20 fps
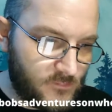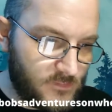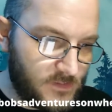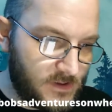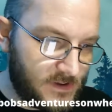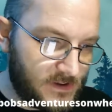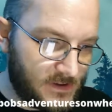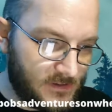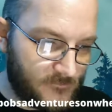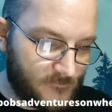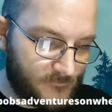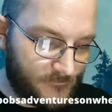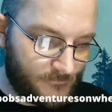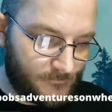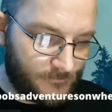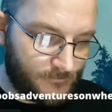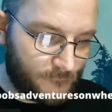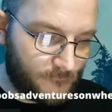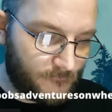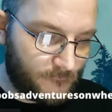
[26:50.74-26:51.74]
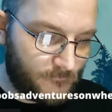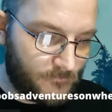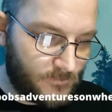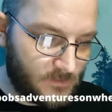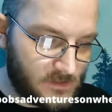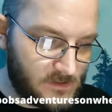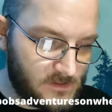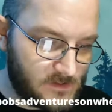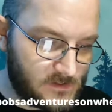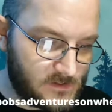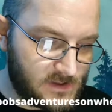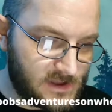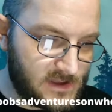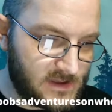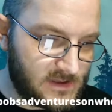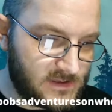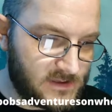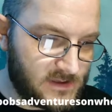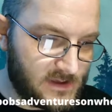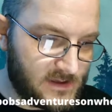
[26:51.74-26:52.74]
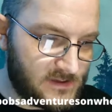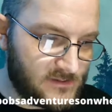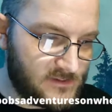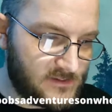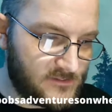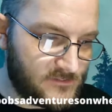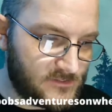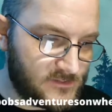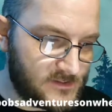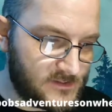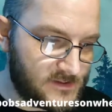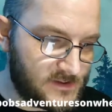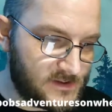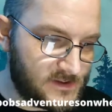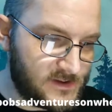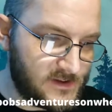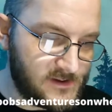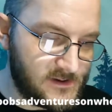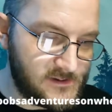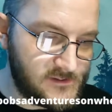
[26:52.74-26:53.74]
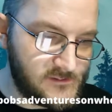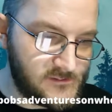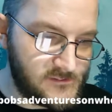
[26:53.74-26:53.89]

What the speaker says: man, Daydreams link here.